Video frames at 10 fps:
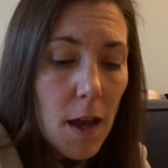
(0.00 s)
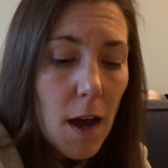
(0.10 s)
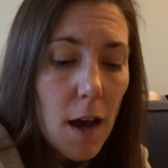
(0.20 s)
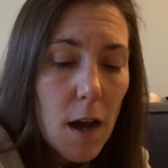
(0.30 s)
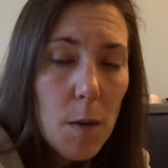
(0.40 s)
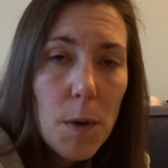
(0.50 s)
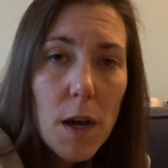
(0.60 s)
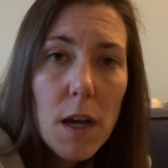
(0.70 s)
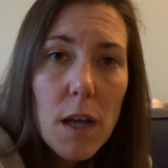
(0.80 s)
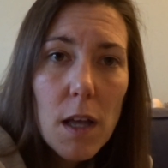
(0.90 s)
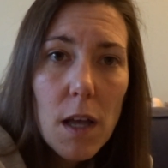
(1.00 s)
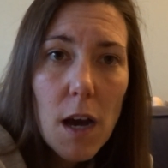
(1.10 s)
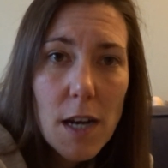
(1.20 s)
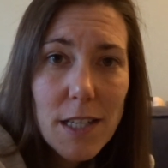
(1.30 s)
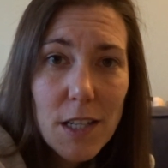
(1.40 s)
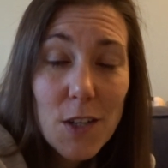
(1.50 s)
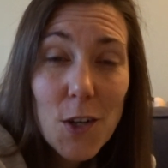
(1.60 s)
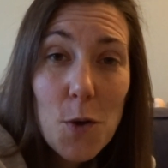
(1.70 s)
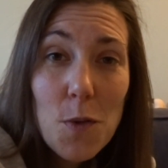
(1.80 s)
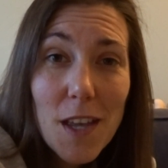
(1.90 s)
I didn't
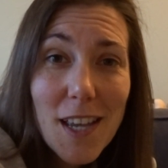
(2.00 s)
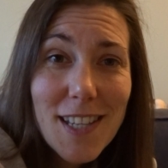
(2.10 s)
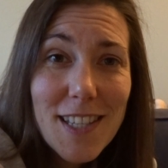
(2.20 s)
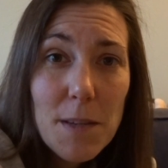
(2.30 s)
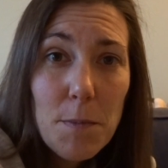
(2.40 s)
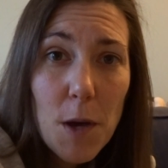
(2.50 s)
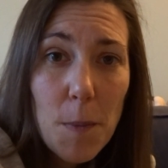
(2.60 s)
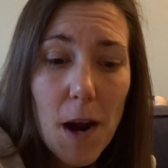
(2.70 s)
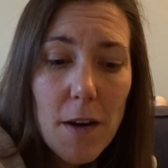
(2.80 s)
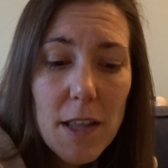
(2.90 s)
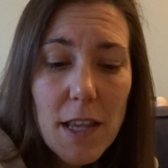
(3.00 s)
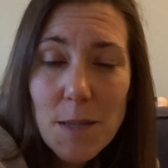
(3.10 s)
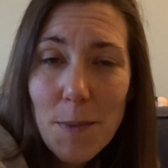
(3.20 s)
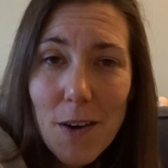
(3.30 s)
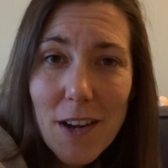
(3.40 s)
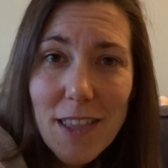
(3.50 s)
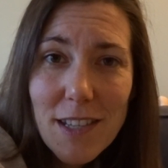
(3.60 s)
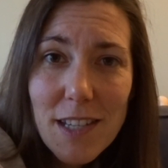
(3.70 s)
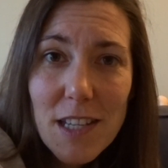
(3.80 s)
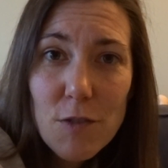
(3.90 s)
know this, but apparently there's a behind the
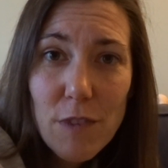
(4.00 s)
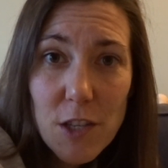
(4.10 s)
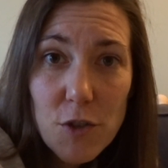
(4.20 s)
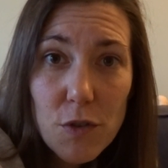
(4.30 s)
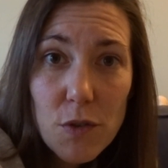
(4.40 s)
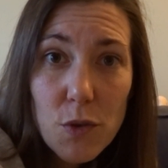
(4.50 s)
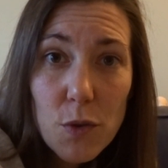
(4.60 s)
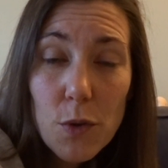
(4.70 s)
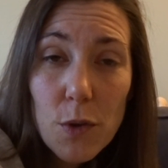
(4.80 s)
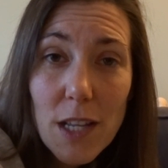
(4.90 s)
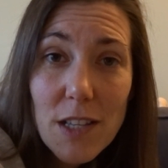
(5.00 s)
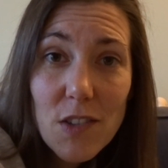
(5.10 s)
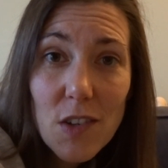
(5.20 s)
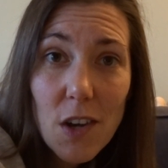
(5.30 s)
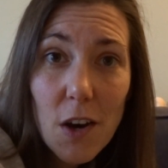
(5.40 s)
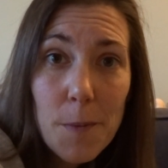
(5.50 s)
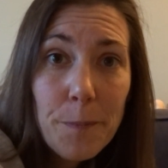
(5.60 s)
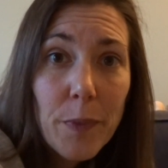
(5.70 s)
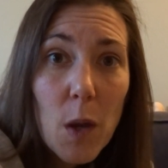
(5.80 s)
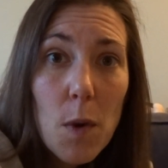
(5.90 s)
scenes restaurant tour in Sanaa,
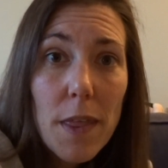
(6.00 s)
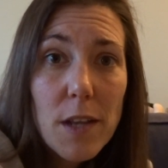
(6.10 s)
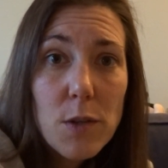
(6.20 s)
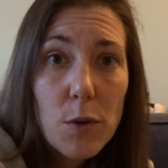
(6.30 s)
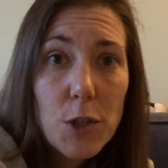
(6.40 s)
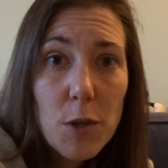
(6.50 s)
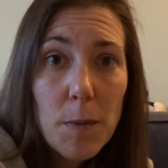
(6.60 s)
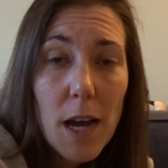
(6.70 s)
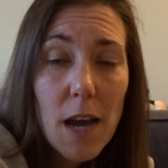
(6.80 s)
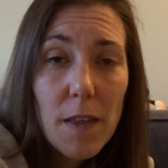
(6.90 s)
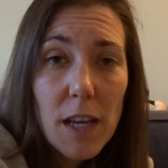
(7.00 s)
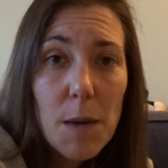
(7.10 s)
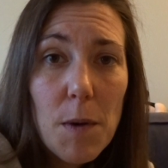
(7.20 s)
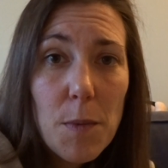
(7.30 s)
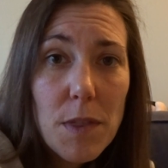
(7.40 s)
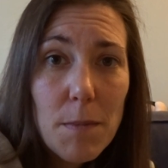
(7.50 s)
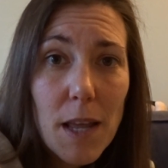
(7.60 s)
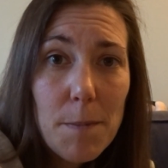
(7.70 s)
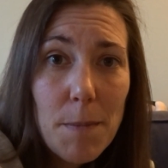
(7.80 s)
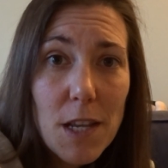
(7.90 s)
where they talk to you about how they come with the
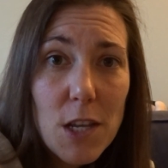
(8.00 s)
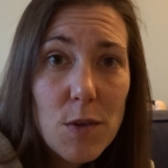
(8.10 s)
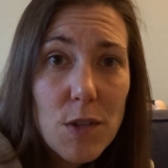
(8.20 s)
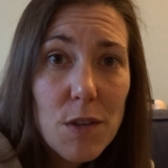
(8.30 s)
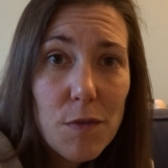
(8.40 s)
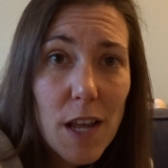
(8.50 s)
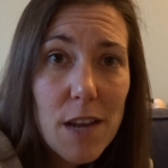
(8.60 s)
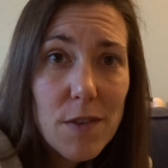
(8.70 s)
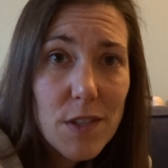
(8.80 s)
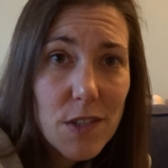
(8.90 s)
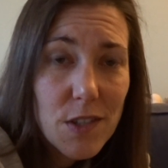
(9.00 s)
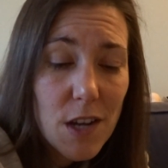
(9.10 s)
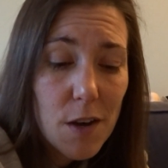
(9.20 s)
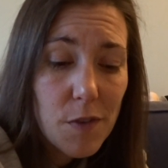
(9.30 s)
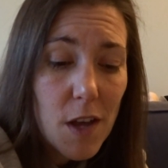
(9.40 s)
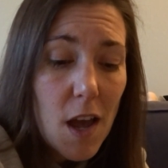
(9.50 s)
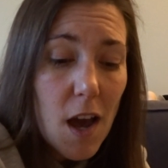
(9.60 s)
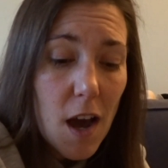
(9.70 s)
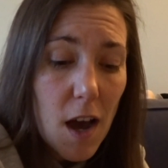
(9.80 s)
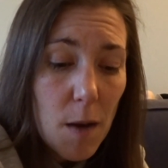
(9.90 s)
menus and the flavours and stuff.
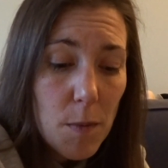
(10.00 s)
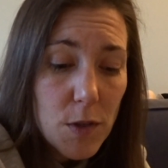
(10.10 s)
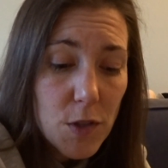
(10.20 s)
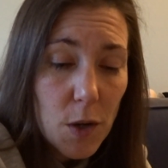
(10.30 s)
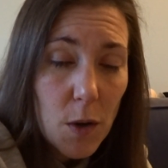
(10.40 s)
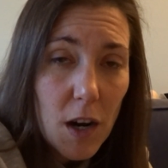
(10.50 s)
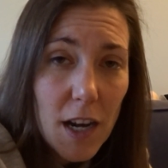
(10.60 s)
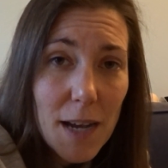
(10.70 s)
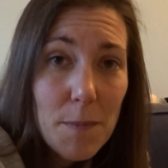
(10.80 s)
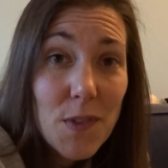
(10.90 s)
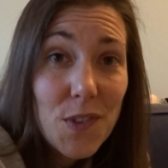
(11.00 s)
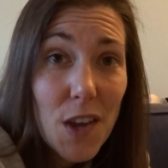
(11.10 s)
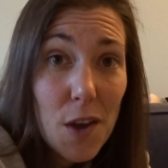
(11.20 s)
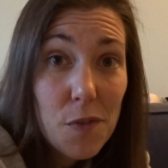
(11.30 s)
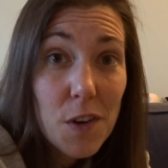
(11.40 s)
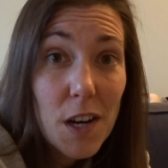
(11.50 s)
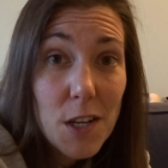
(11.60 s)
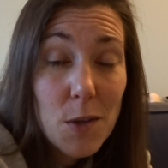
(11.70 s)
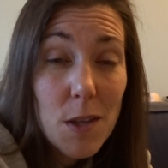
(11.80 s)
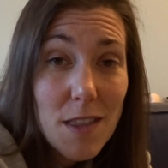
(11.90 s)
So I am definitely
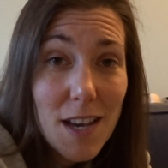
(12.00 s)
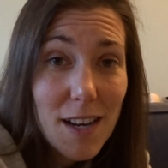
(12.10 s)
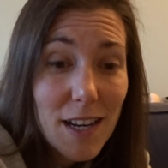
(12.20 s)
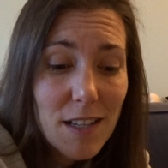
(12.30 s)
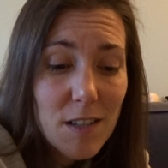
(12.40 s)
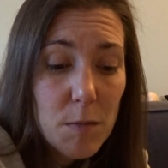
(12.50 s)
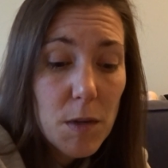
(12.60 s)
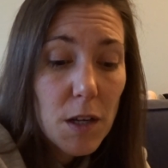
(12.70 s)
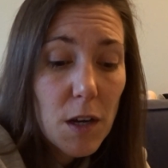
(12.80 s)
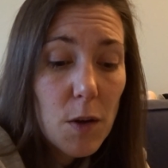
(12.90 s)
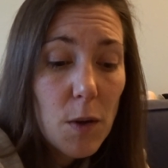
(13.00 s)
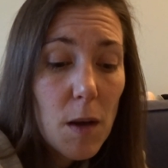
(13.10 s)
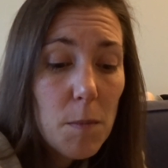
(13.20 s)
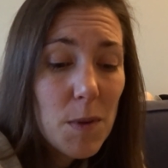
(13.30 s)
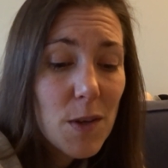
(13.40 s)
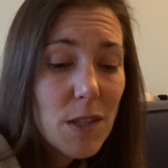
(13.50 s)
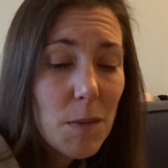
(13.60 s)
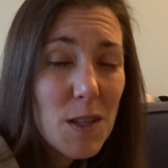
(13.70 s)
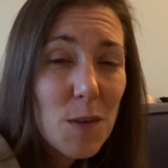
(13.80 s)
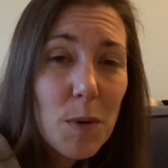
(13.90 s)
doing that next time I go, because it
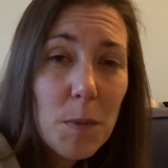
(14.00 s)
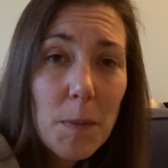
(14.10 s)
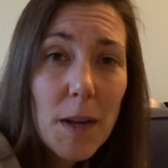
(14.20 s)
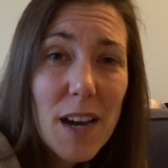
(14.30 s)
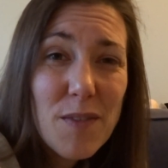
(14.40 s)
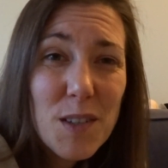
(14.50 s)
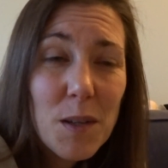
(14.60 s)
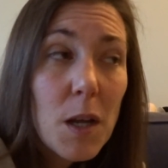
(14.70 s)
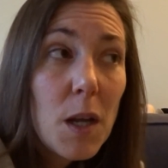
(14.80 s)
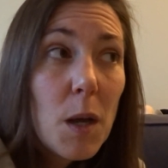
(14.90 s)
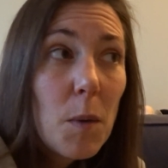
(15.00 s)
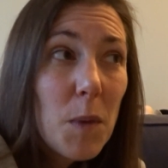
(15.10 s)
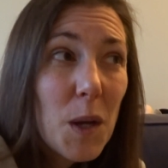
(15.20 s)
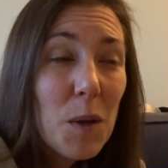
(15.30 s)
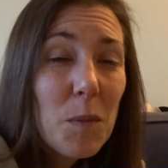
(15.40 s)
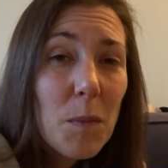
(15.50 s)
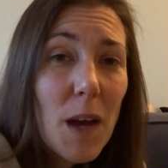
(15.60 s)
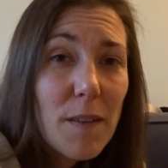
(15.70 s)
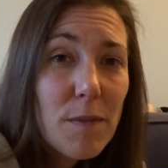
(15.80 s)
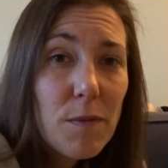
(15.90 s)
means I'll probably have to, you know,
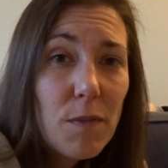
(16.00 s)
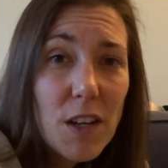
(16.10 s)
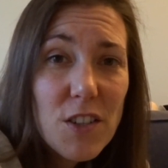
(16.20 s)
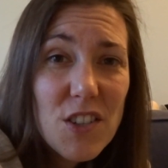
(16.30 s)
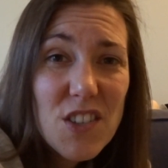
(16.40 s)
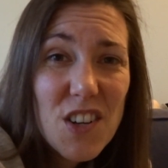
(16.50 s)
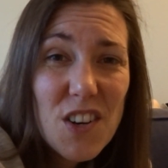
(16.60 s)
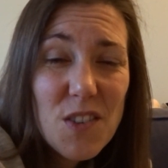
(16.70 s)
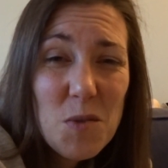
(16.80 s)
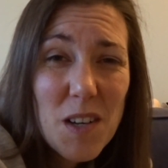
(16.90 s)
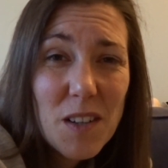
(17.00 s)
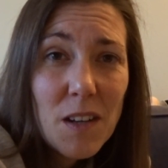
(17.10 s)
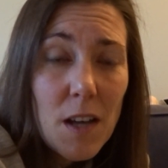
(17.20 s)
have lunch at Sanaa as well.